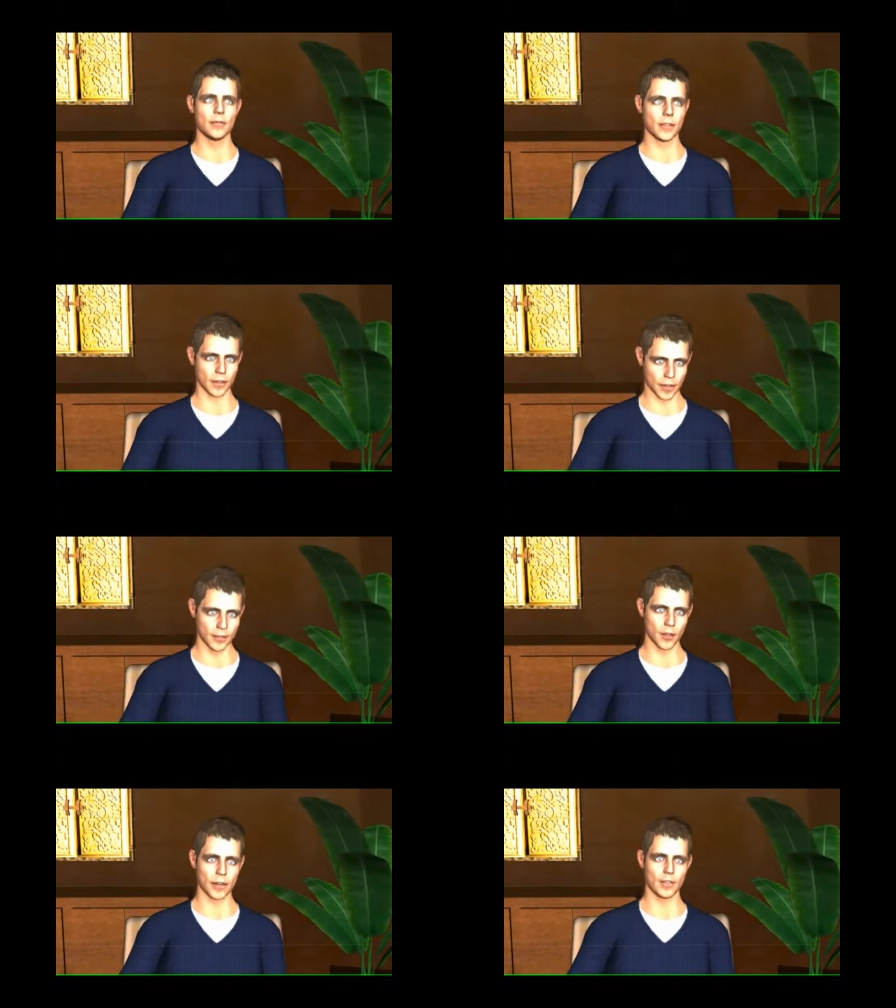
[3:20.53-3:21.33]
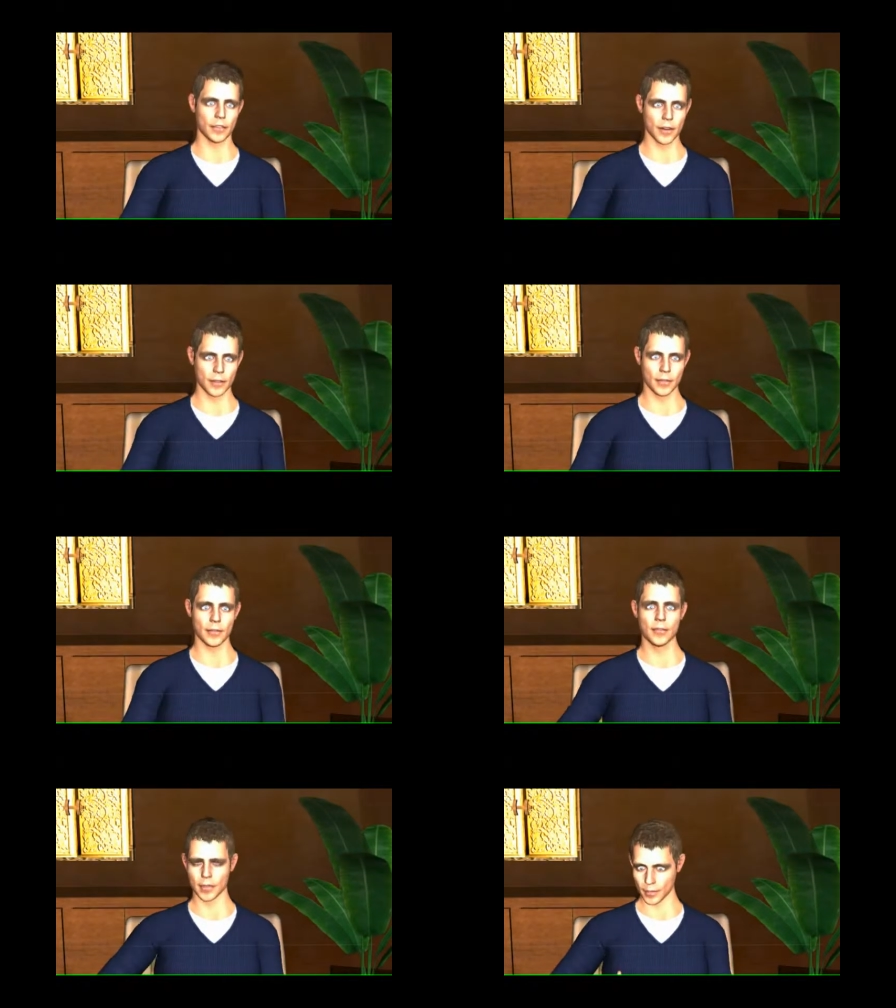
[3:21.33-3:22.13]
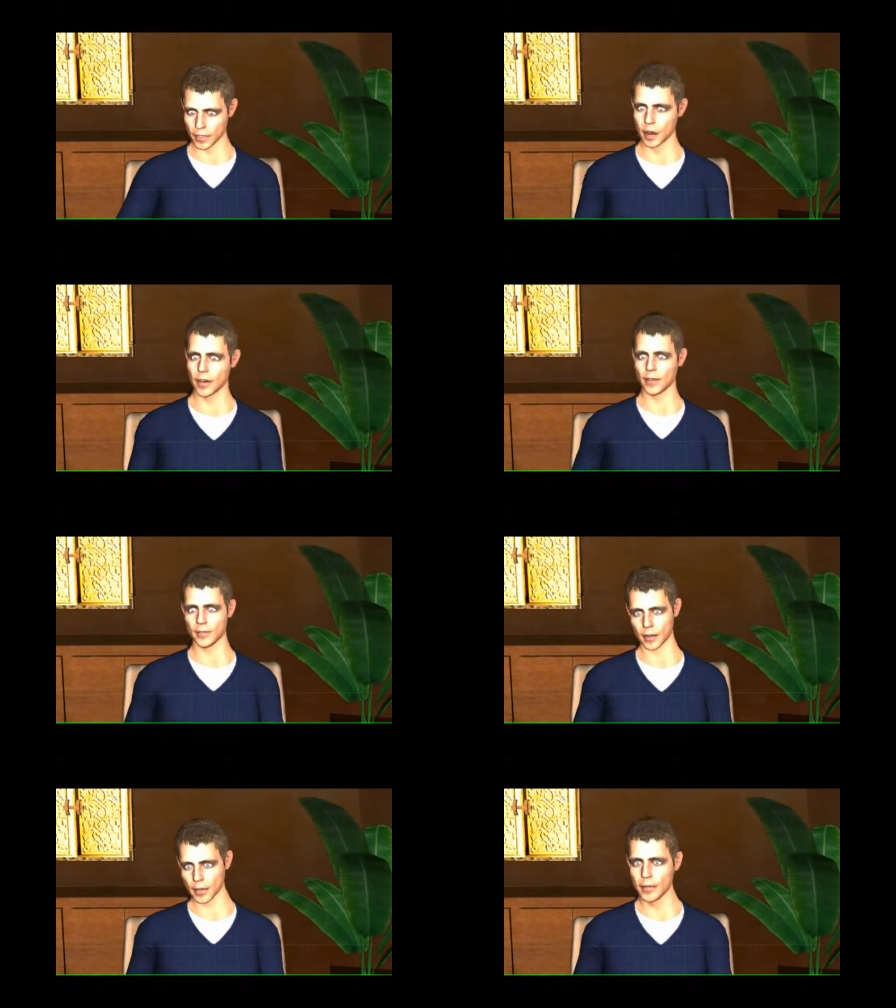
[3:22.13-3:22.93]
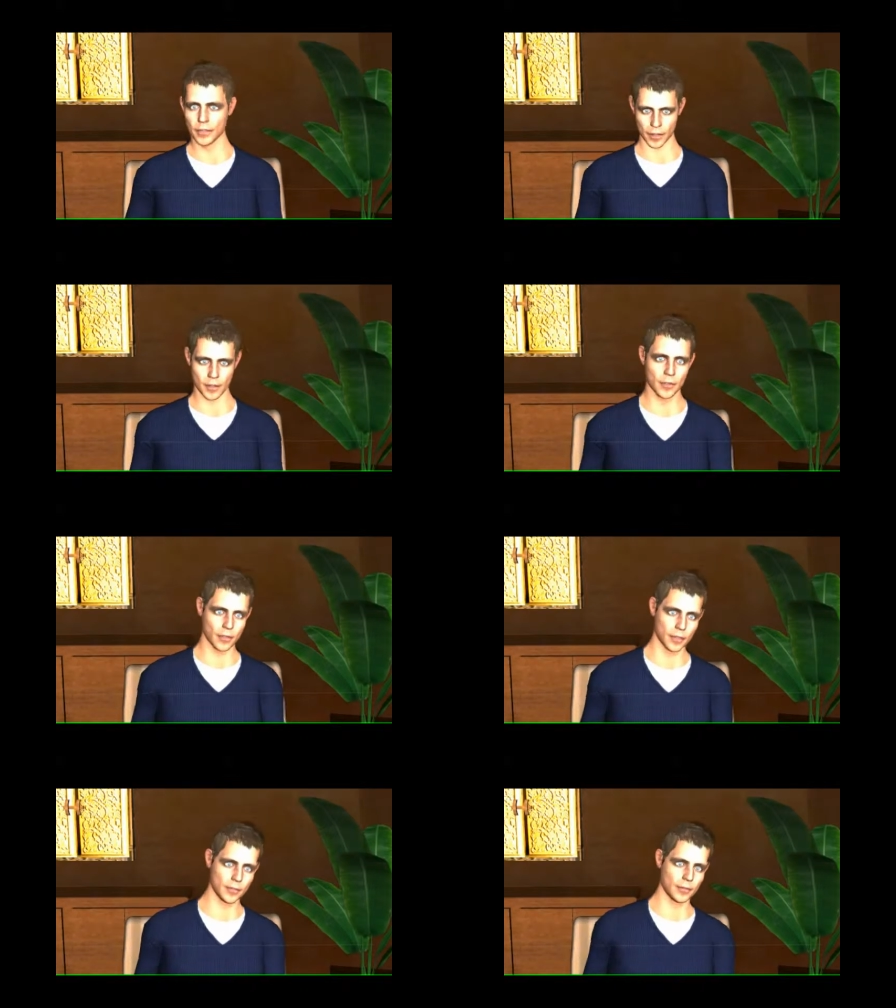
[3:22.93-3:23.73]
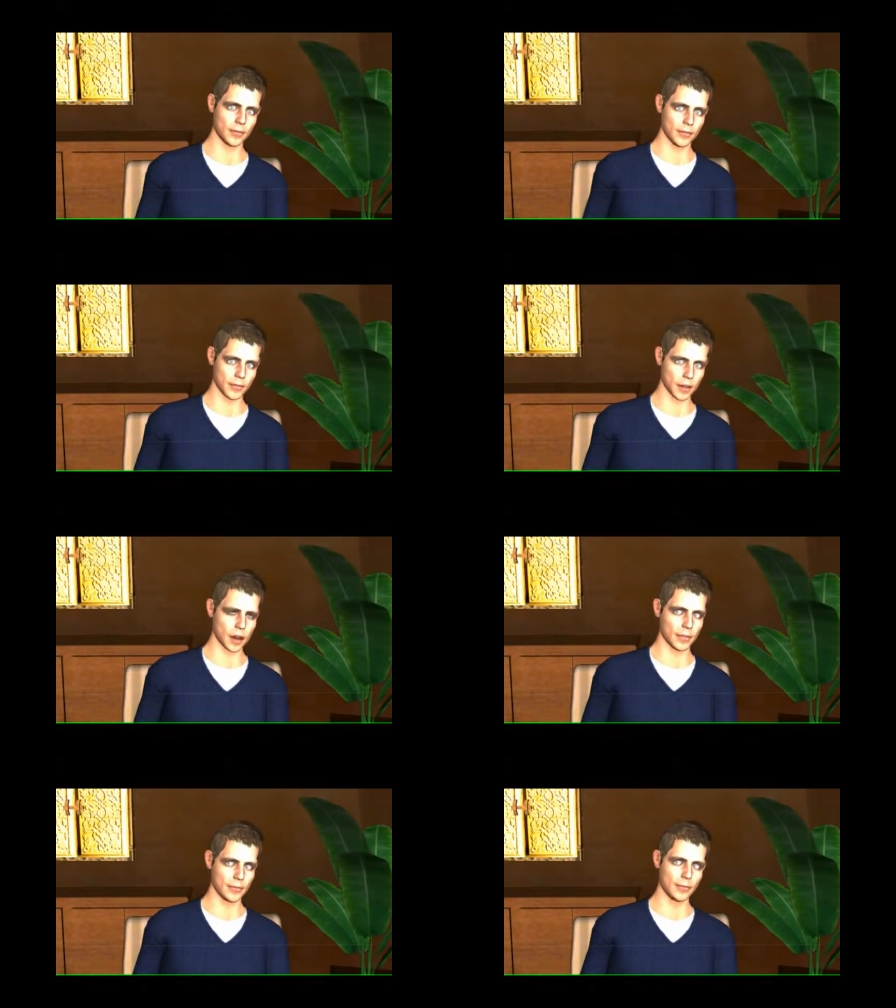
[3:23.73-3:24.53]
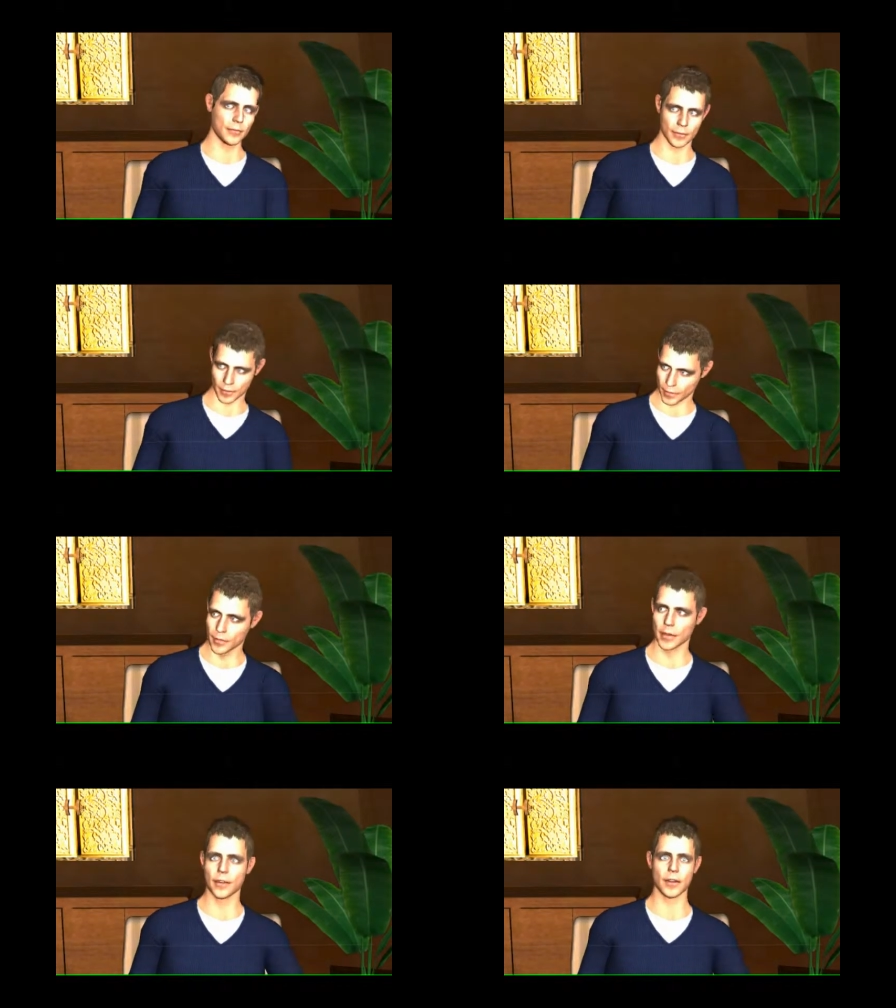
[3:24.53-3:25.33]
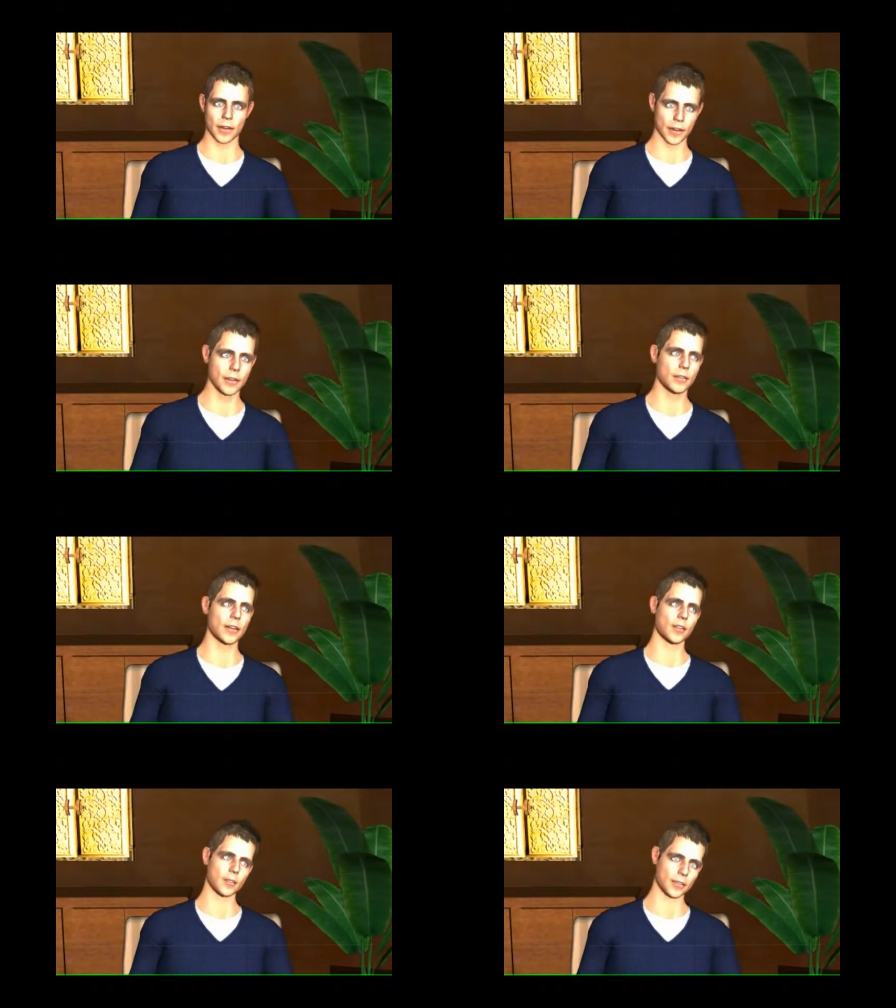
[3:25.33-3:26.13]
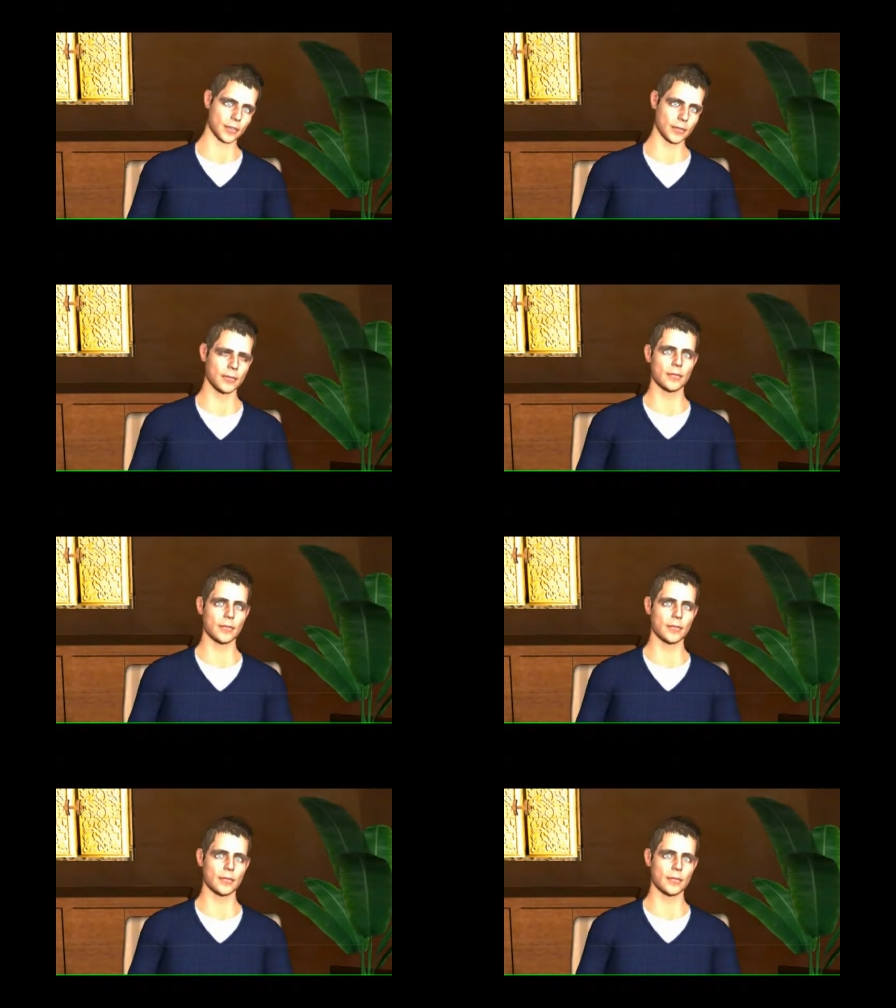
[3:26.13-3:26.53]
There could be a sign outside Dull saying, "Dull, twinned with Boring,"